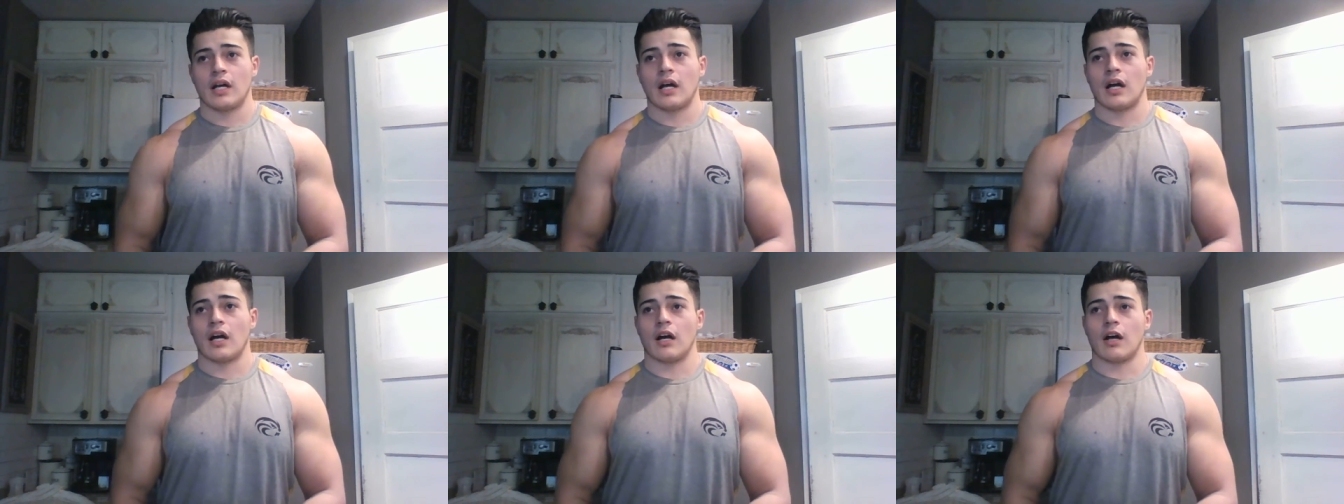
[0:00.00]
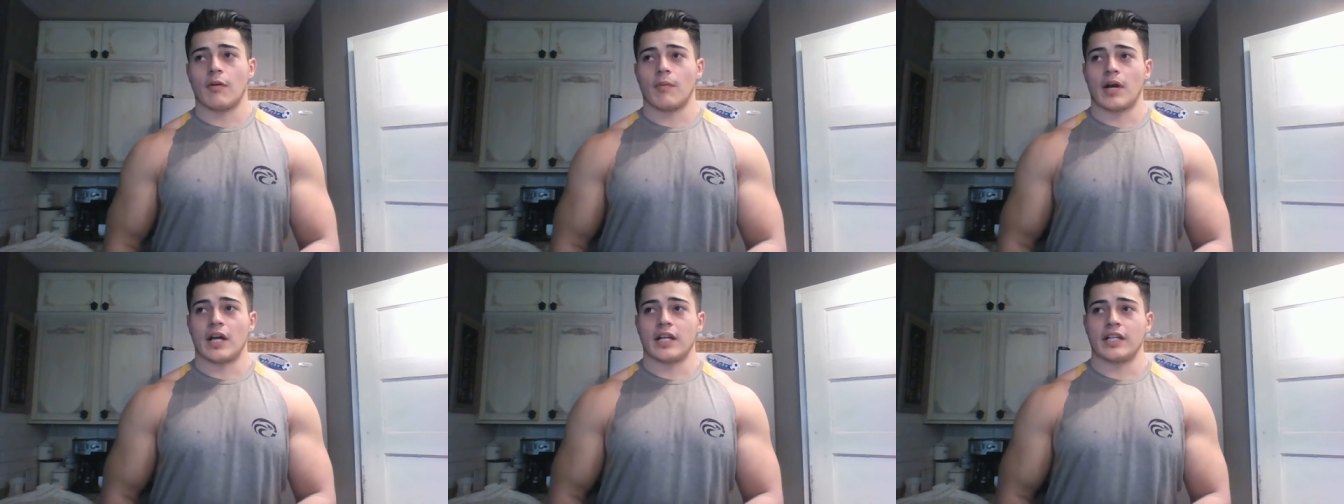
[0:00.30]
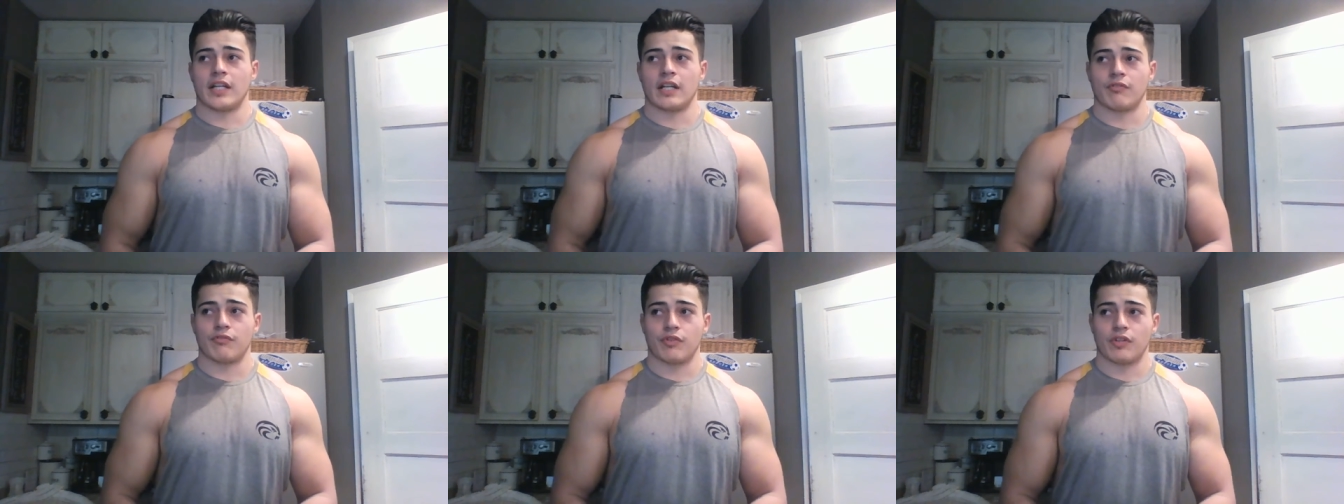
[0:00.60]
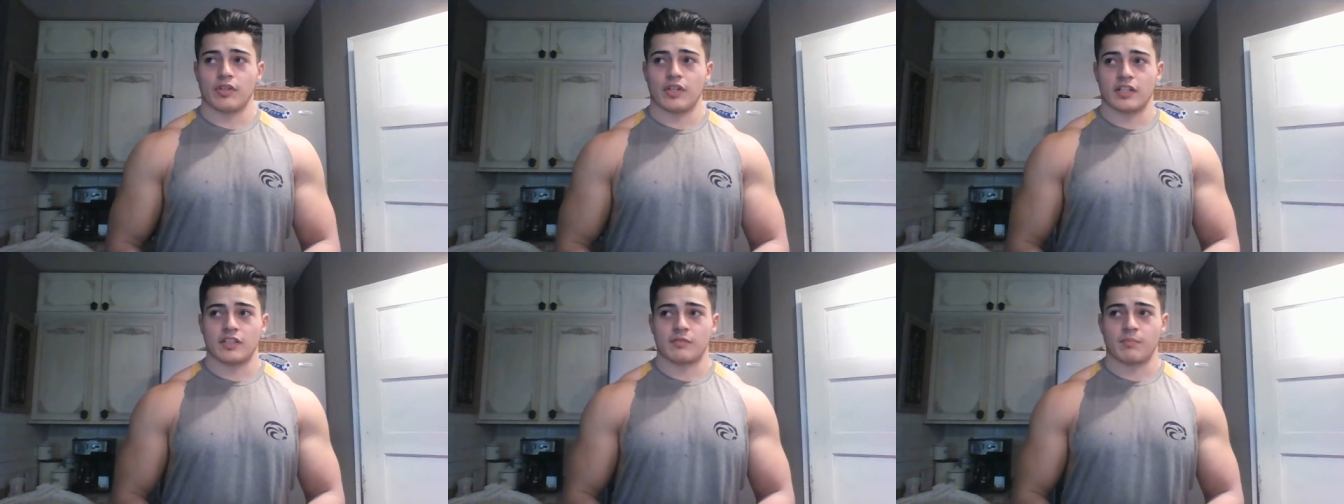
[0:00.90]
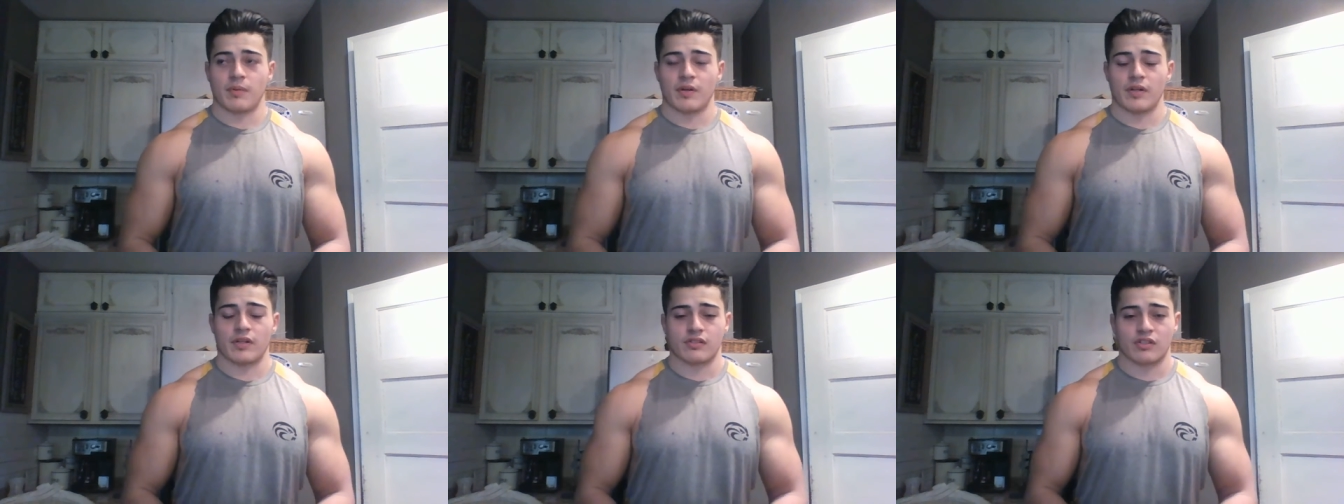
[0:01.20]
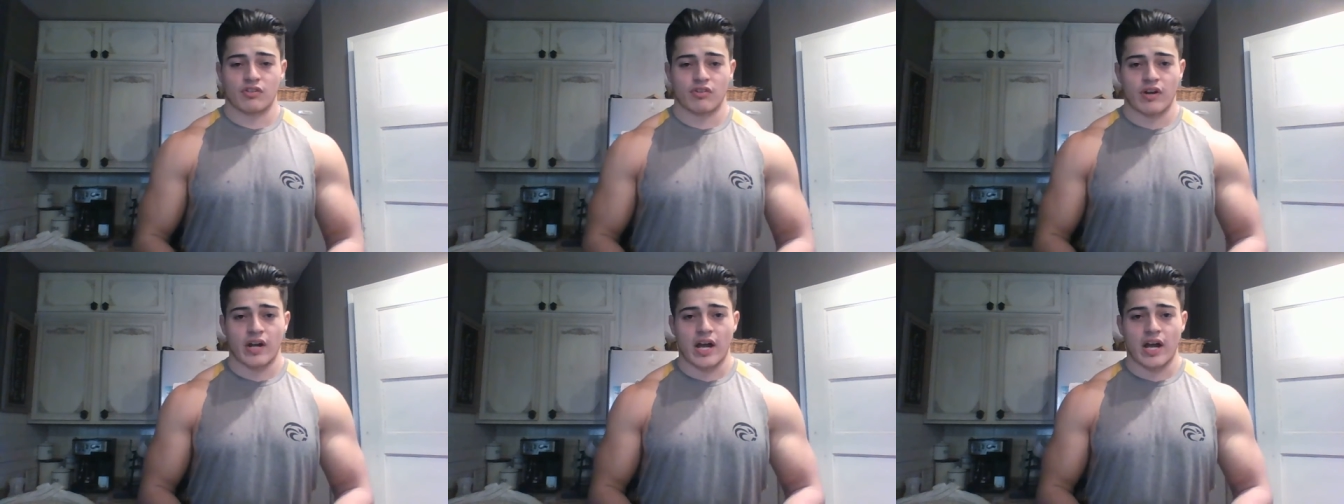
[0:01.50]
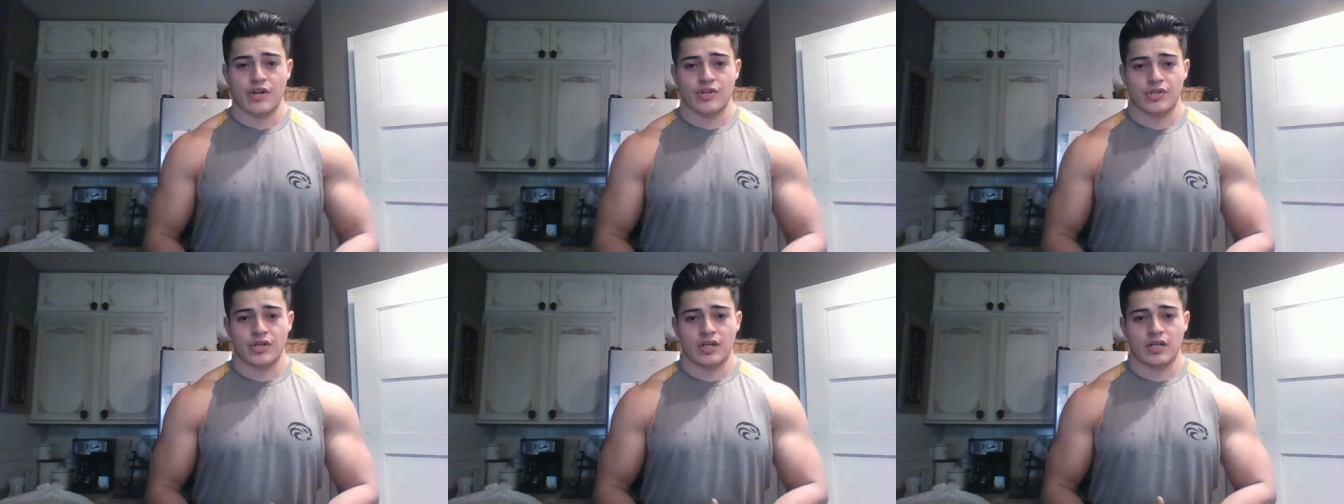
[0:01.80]
I didn't really experience a
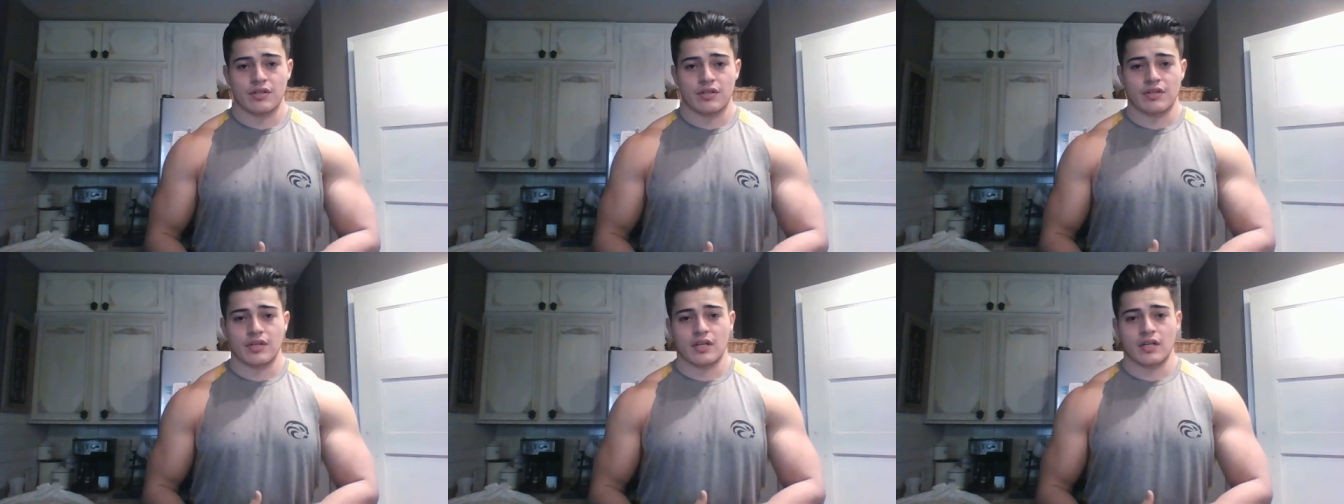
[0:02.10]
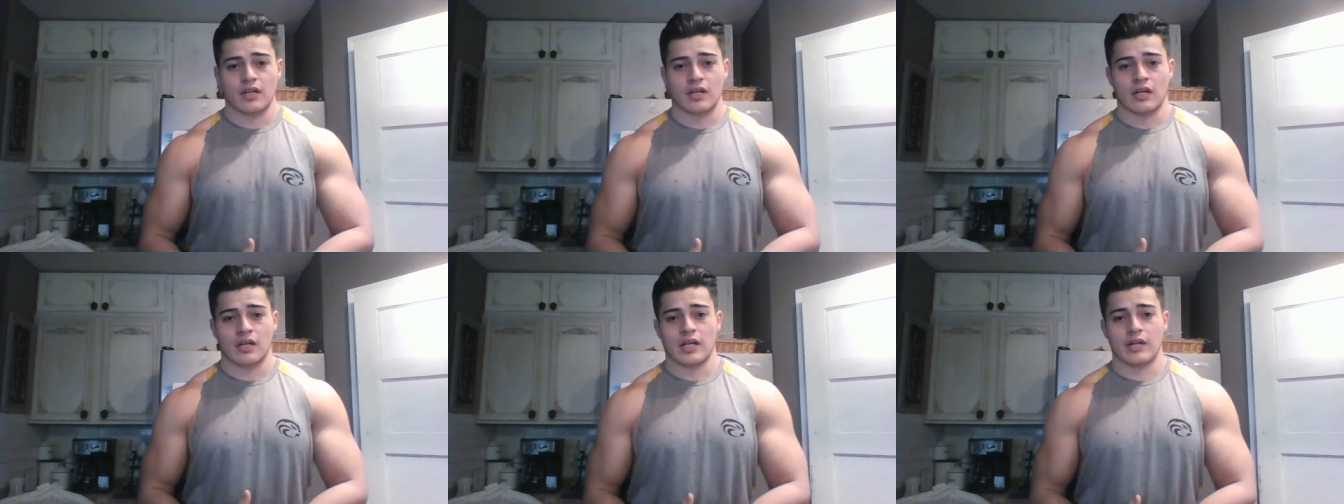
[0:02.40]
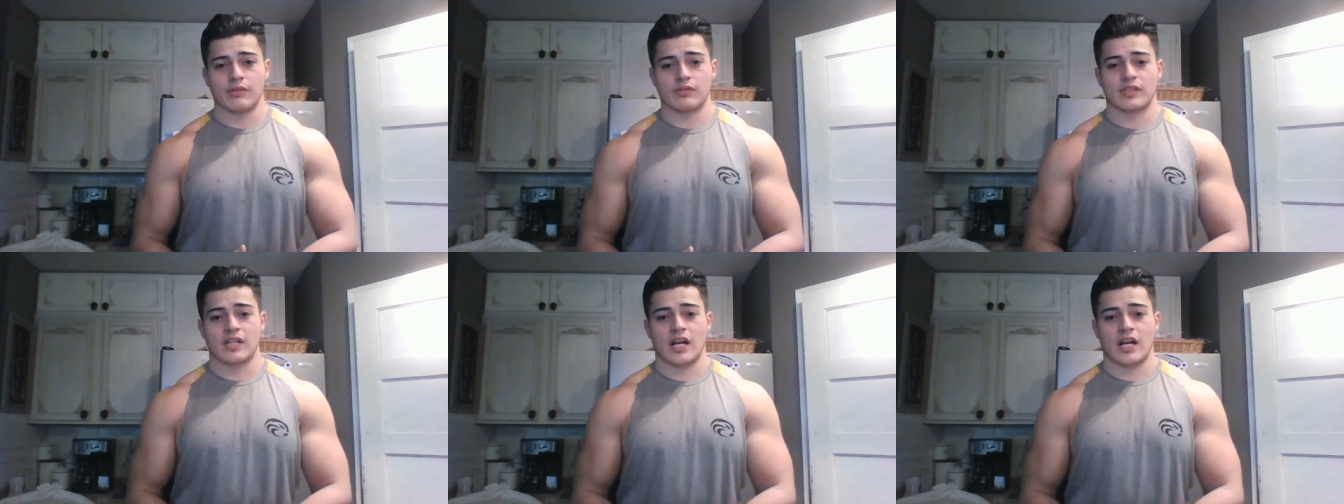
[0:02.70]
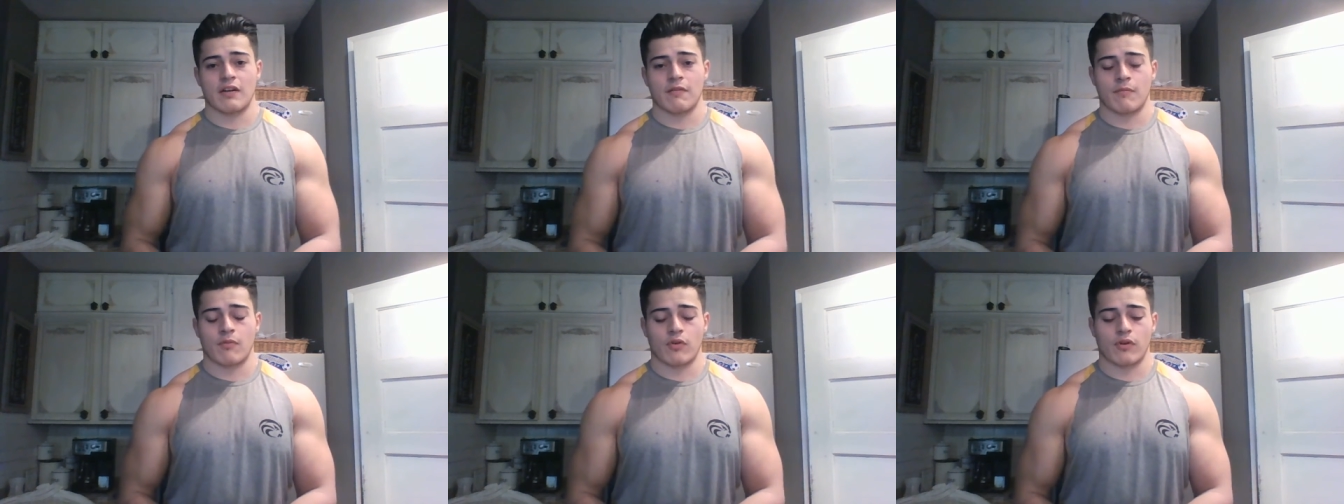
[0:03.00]
crash or anything. It was kind of